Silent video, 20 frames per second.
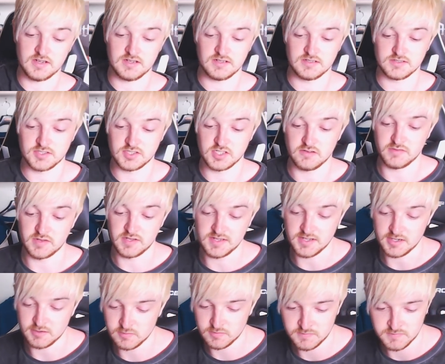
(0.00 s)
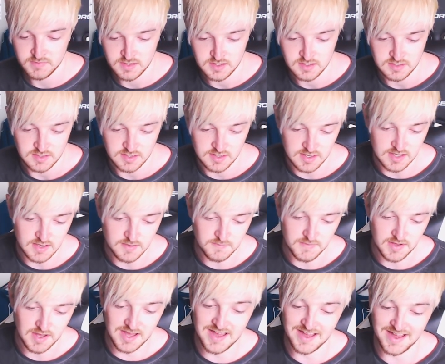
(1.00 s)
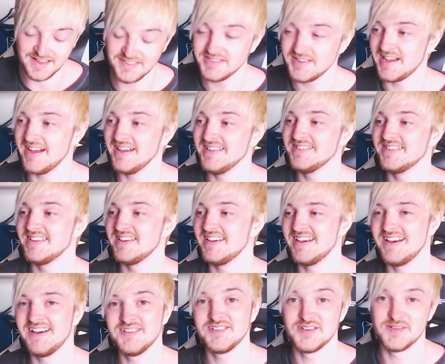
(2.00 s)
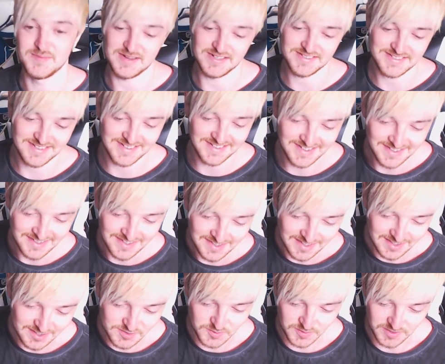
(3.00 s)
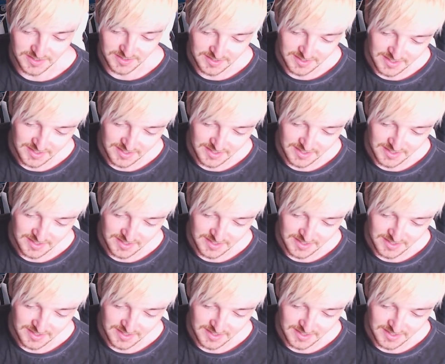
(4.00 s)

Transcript: servant down, and her master as well.